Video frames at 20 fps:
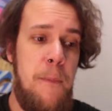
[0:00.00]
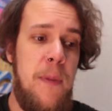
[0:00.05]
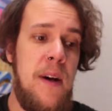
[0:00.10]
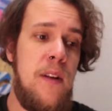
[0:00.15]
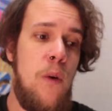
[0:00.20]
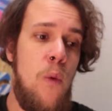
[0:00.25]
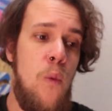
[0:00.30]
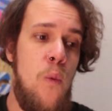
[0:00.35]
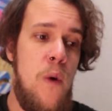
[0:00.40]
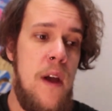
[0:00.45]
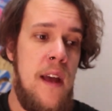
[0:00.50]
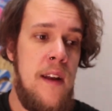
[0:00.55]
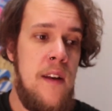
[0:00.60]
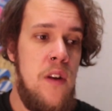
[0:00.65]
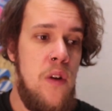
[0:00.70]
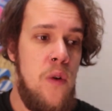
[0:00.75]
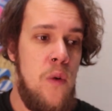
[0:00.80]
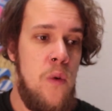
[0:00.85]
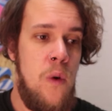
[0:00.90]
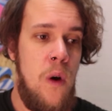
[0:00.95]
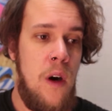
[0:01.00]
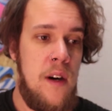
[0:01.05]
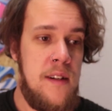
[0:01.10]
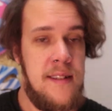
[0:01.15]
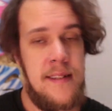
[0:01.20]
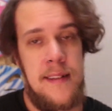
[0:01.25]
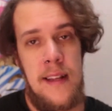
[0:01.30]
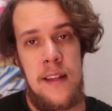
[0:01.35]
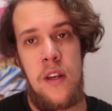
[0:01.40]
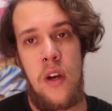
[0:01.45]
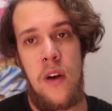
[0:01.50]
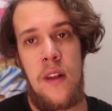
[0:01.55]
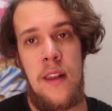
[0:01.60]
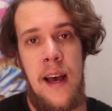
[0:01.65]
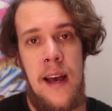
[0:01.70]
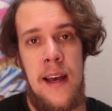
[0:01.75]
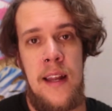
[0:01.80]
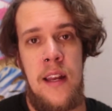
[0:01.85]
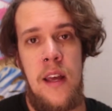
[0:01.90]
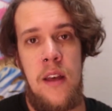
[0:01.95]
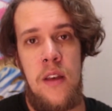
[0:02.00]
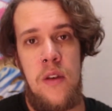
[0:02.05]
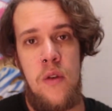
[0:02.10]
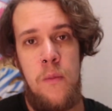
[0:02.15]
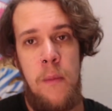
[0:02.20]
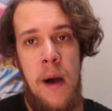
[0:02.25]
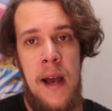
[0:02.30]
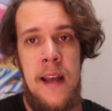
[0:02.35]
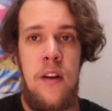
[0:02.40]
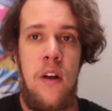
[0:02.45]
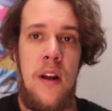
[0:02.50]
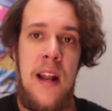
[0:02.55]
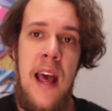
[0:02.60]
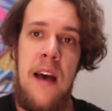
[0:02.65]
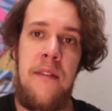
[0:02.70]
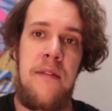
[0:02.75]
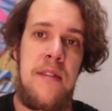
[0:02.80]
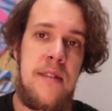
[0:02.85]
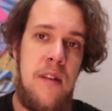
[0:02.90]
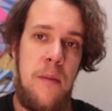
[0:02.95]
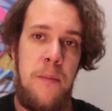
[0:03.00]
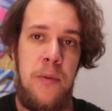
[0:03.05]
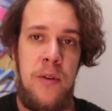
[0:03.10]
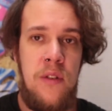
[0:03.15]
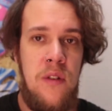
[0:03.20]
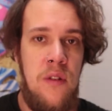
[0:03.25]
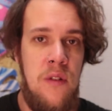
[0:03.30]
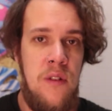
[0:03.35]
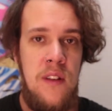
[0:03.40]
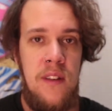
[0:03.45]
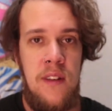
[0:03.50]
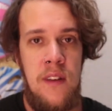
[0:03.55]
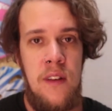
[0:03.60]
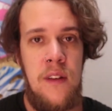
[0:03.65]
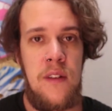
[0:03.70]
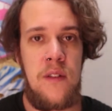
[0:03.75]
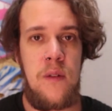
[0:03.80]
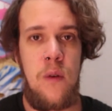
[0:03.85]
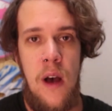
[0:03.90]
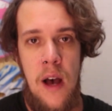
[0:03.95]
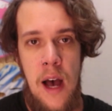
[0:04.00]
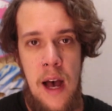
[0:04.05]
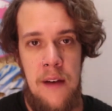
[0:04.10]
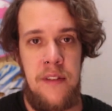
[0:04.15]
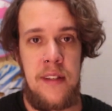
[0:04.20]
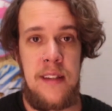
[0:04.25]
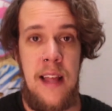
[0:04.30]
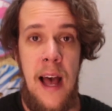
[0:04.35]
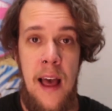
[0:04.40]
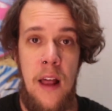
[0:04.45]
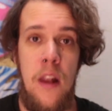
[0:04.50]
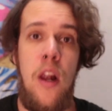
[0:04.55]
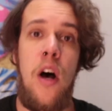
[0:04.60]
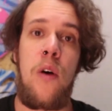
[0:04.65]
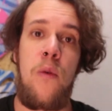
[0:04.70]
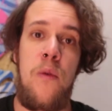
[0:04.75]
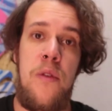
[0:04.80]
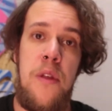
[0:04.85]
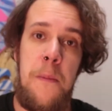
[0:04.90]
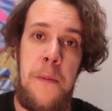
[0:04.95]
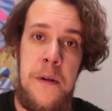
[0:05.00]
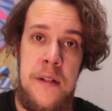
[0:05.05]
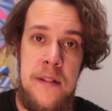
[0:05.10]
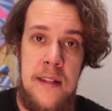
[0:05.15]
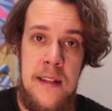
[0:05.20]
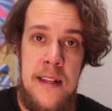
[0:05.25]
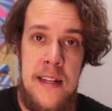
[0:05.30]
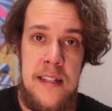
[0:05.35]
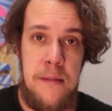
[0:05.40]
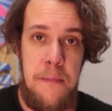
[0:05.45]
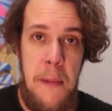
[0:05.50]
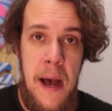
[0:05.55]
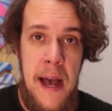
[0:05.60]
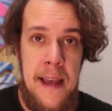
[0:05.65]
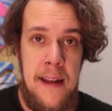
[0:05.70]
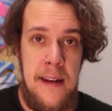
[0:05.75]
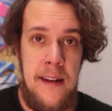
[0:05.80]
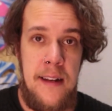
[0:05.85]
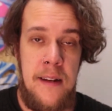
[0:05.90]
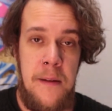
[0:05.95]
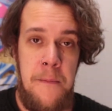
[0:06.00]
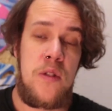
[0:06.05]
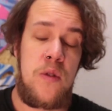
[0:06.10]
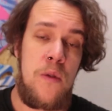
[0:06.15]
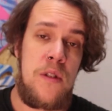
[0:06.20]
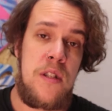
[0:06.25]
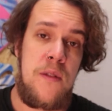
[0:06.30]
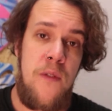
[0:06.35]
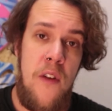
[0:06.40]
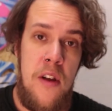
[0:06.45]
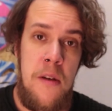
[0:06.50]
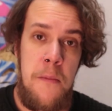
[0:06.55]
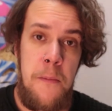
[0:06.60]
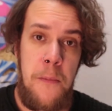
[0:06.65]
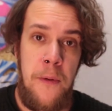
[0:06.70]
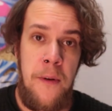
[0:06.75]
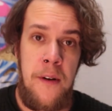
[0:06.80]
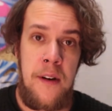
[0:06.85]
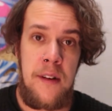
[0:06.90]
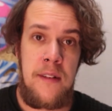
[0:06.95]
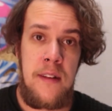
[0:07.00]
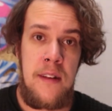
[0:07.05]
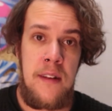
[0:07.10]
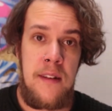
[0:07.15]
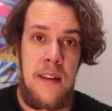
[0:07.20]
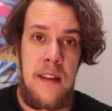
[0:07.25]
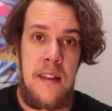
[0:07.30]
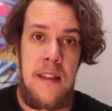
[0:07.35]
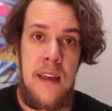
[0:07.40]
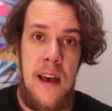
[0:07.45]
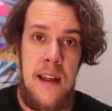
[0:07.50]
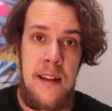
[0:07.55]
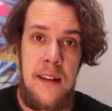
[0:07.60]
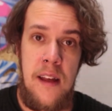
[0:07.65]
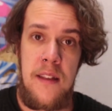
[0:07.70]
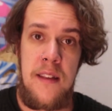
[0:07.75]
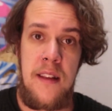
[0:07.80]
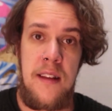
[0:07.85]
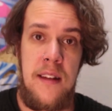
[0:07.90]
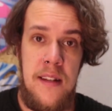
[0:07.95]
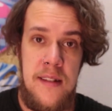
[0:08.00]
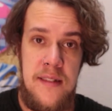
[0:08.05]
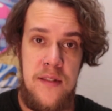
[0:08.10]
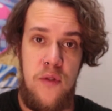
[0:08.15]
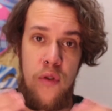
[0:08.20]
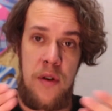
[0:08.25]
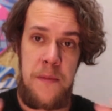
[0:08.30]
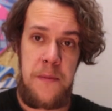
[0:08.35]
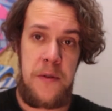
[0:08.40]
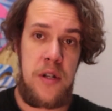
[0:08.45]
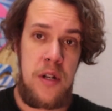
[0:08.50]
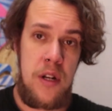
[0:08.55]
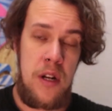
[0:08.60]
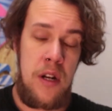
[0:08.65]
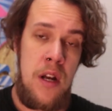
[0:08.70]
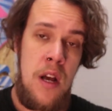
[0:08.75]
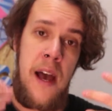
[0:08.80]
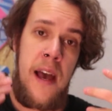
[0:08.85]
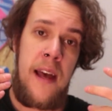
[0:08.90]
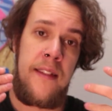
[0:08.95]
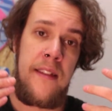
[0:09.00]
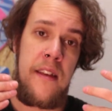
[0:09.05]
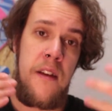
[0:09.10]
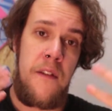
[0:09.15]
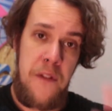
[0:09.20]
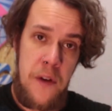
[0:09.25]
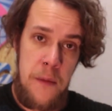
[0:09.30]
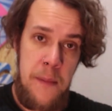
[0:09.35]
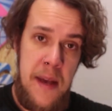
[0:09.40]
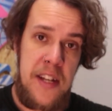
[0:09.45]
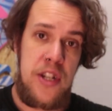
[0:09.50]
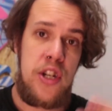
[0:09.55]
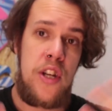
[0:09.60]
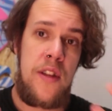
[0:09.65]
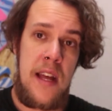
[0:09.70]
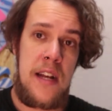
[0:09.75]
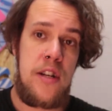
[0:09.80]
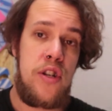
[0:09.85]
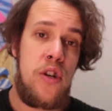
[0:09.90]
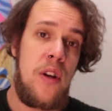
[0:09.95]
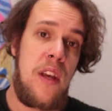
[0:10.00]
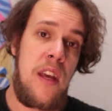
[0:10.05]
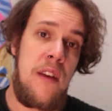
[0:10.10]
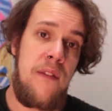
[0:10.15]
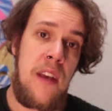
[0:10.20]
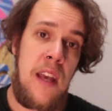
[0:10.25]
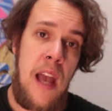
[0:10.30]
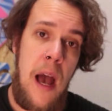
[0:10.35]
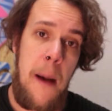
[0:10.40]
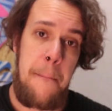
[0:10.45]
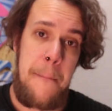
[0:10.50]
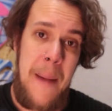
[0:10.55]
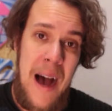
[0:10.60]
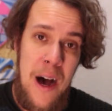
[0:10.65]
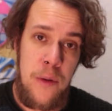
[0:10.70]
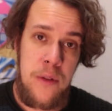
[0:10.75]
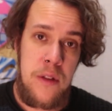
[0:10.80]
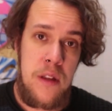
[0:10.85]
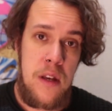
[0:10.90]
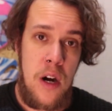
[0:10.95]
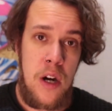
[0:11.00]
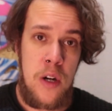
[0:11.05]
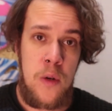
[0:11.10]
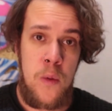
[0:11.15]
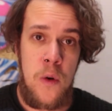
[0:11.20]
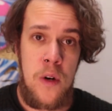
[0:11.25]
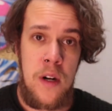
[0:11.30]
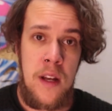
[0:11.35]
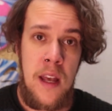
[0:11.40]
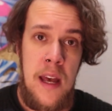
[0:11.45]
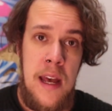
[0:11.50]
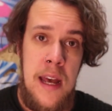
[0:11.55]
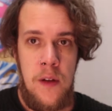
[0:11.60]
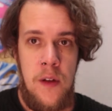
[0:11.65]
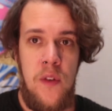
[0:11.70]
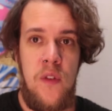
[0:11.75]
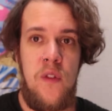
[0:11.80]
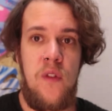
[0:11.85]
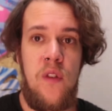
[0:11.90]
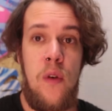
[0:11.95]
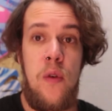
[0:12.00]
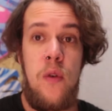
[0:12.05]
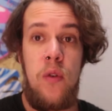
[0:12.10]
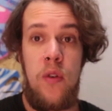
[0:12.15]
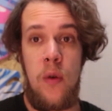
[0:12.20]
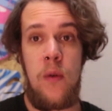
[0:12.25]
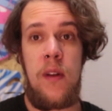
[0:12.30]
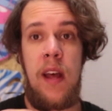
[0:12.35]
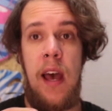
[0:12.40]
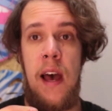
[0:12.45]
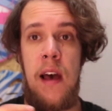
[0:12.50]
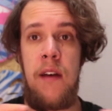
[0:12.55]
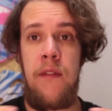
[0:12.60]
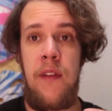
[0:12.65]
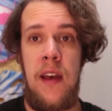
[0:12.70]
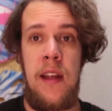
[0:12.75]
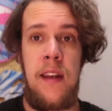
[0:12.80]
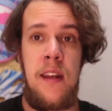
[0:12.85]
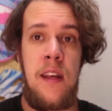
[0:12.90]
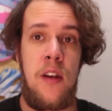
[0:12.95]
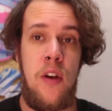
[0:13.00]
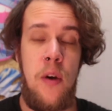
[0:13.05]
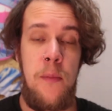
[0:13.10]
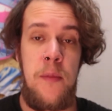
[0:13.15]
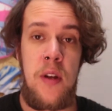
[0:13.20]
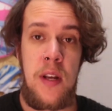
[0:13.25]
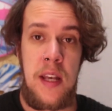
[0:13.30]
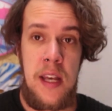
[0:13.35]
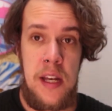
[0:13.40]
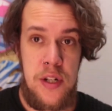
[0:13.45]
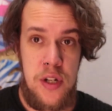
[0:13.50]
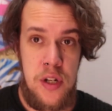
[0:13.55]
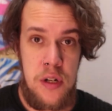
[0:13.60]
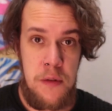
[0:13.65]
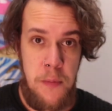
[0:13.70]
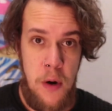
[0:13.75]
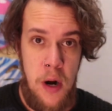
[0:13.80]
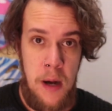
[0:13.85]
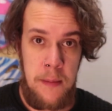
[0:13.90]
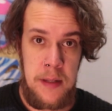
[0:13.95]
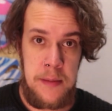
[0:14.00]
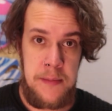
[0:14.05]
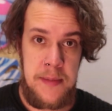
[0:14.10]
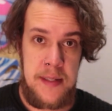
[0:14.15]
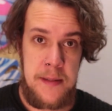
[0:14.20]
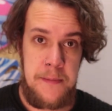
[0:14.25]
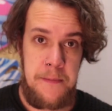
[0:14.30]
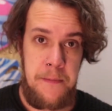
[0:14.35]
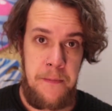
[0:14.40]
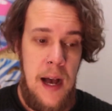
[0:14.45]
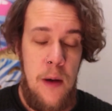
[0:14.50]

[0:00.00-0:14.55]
But when you are selling online, you might not have this opportunity to have a dialogue with the person that's buying it. So it's very important that the description and the information that you're giving about the artwork, so you don't have any communication problems.